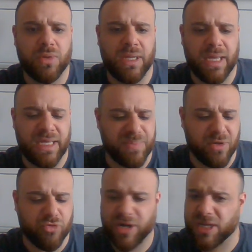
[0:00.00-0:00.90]
he's
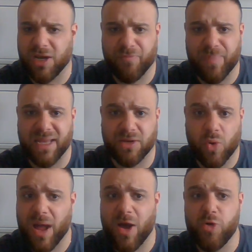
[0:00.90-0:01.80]
been critical of Ben
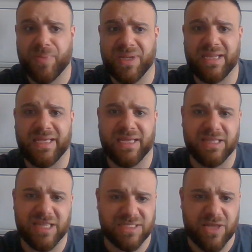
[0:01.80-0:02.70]
quite openly, and
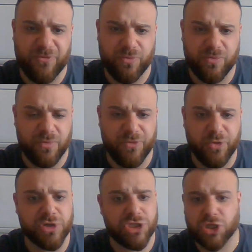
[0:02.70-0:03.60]
he thinks that
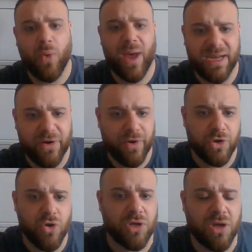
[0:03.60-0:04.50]
Fury should go out there
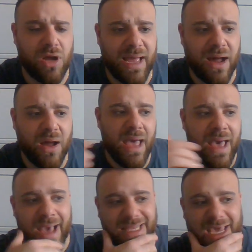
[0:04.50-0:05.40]
and knock the guy out.
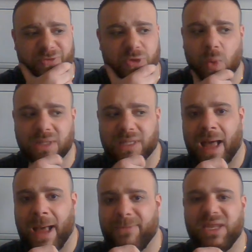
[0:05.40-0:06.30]
And you have to wonder
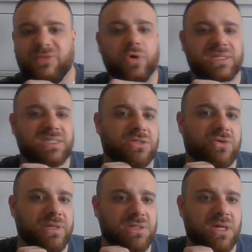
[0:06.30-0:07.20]
how many voices
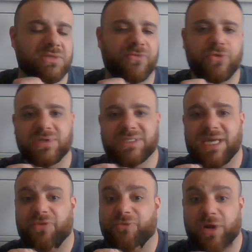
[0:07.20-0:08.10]
are in Tyson Fury's
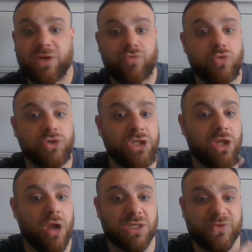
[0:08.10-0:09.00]
head. Freddie Roach in
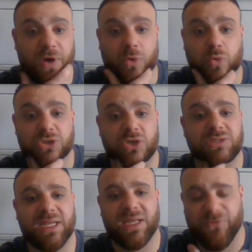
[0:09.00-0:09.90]
the last fight also
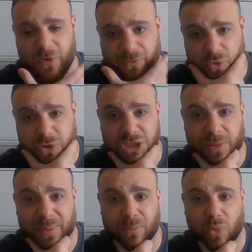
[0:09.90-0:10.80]
said he felt Fury should
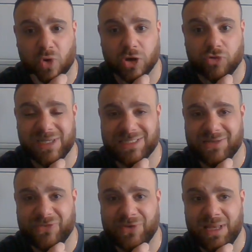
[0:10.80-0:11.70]
have been more
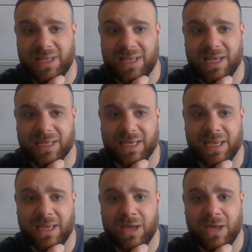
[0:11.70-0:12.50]
aggressive. Okay,